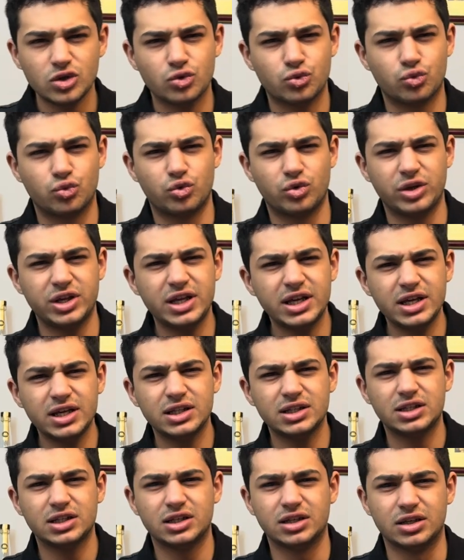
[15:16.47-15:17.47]

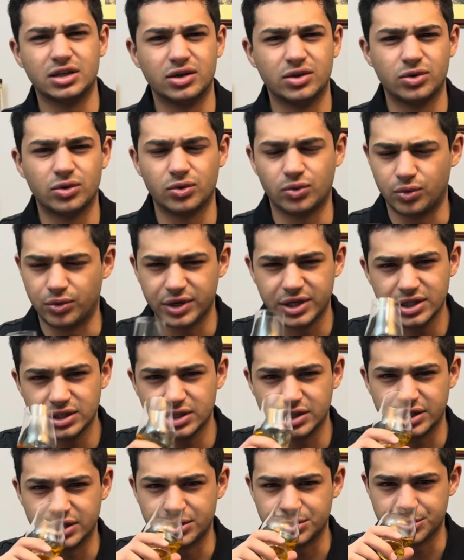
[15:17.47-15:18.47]
Really,
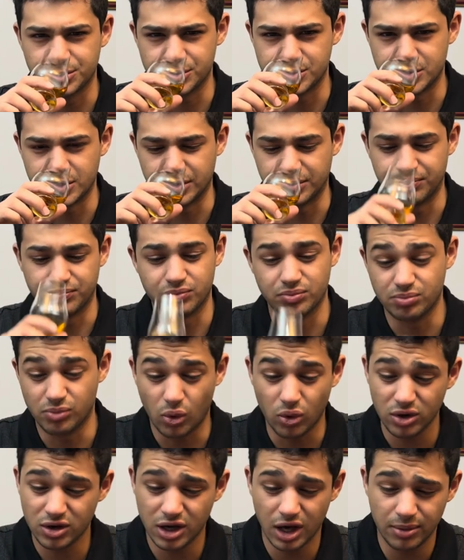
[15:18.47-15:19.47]
really interesting.
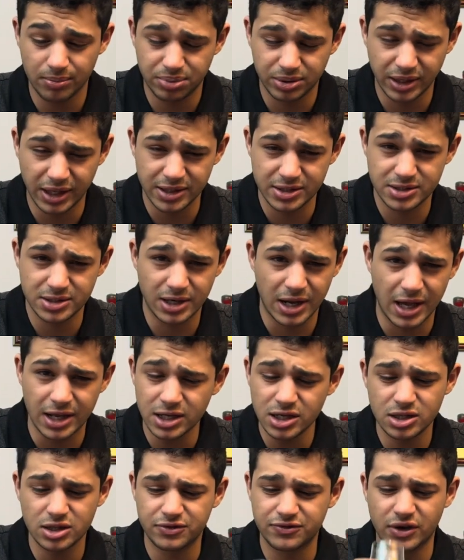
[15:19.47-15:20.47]
More complex than
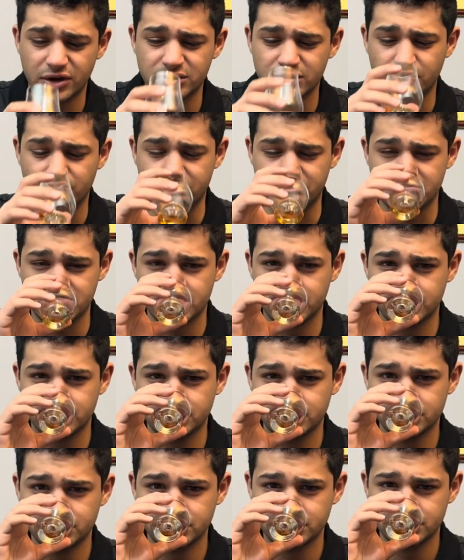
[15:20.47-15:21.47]
any of the Found Norths.
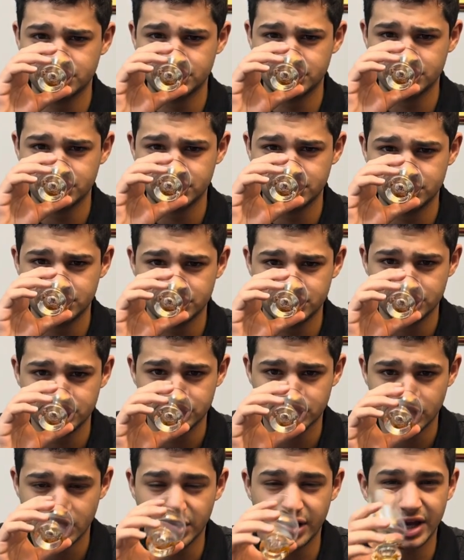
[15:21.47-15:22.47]

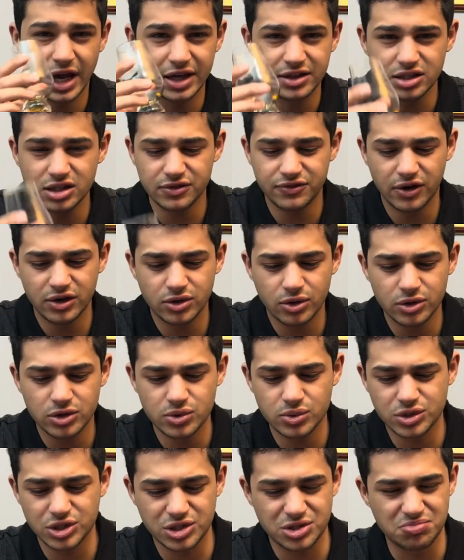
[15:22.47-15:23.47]
Like, I think the Found Norths
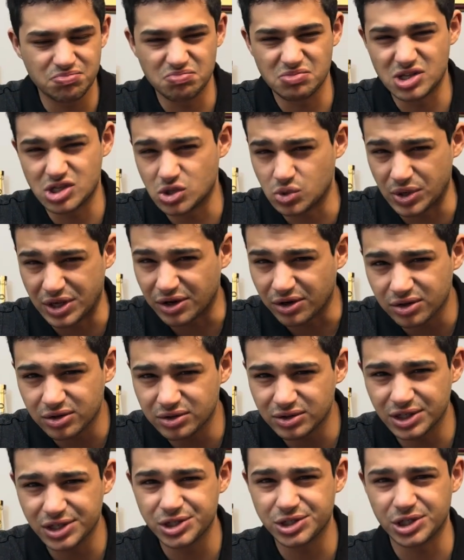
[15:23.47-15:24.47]
were just
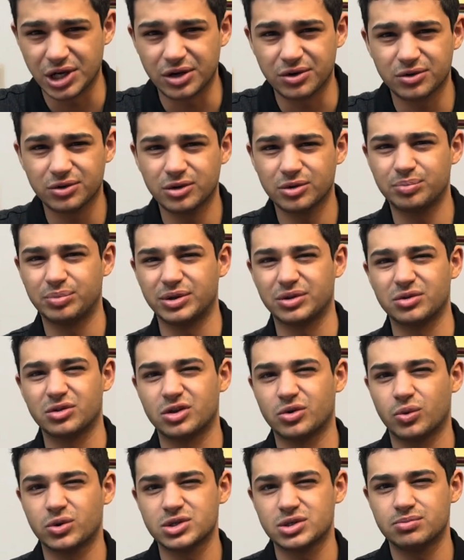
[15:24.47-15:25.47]
sweeter in general, but
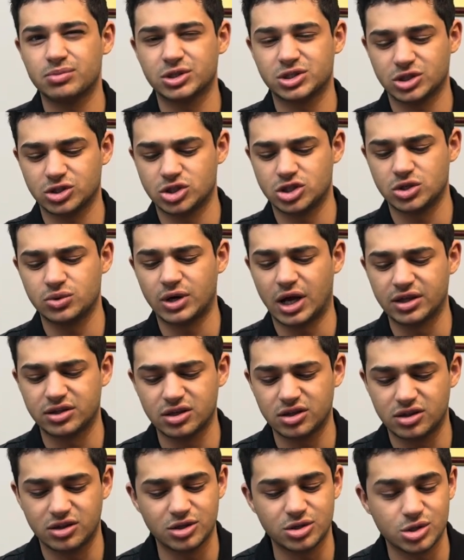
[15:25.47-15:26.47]
there wasn't much else to it. I
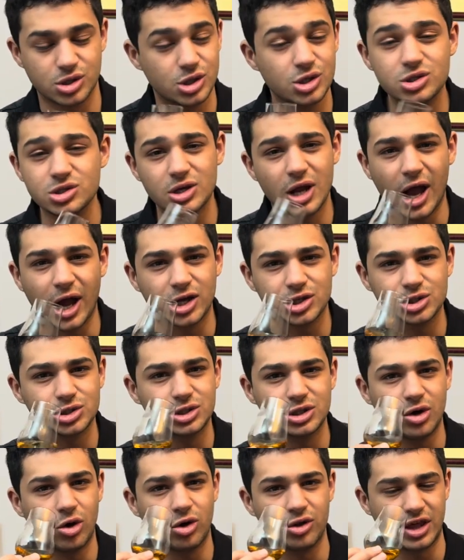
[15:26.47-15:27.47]
think this isn't
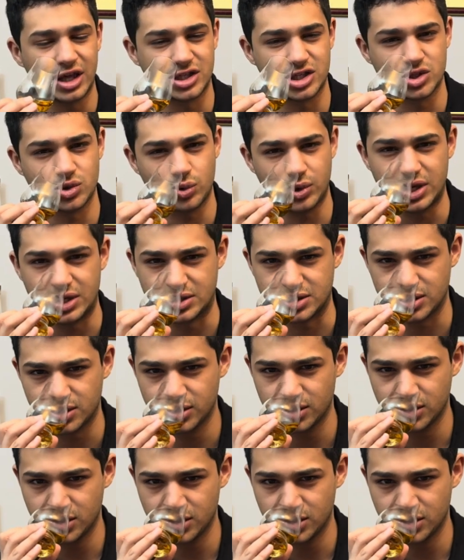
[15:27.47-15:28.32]
actually all that sweet.